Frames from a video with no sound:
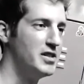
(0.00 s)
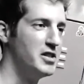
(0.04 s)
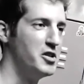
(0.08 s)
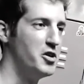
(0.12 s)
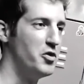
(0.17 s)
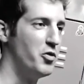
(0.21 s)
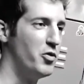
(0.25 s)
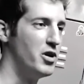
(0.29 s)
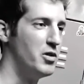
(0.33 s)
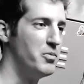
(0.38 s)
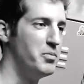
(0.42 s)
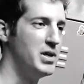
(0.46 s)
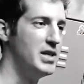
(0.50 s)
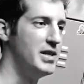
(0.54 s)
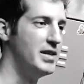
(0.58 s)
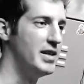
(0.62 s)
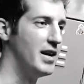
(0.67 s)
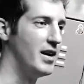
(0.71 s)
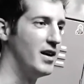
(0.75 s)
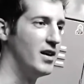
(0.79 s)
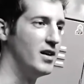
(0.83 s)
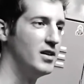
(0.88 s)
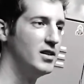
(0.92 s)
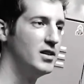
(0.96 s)
and you don't want to be
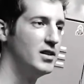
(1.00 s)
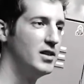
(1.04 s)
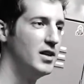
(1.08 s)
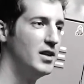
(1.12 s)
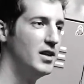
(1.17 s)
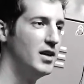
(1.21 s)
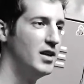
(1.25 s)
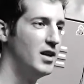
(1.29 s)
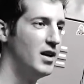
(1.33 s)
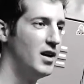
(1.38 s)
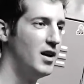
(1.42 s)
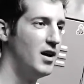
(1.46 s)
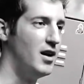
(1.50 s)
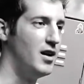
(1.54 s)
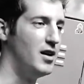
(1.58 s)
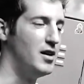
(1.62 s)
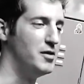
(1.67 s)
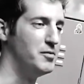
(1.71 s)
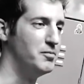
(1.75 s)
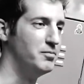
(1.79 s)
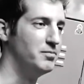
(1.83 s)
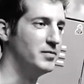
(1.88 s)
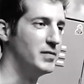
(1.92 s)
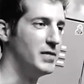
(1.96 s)
there.
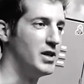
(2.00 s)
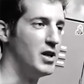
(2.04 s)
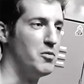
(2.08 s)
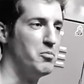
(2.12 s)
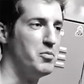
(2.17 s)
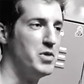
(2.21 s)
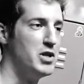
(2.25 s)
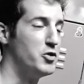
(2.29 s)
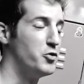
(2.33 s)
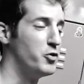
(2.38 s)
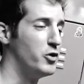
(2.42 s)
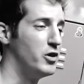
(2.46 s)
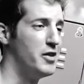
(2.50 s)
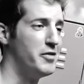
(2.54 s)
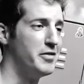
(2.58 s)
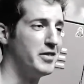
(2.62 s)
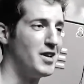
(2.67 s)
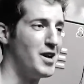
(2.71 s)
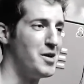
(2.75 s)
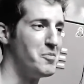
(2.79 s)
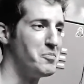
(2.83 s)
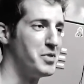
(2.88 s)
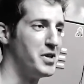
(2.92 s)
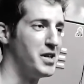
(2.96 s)
Um, you know, misery loves
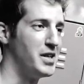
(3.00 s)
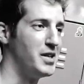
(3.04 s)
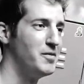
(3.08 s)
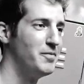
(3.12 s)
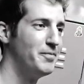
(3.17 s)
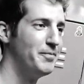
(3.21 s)
company.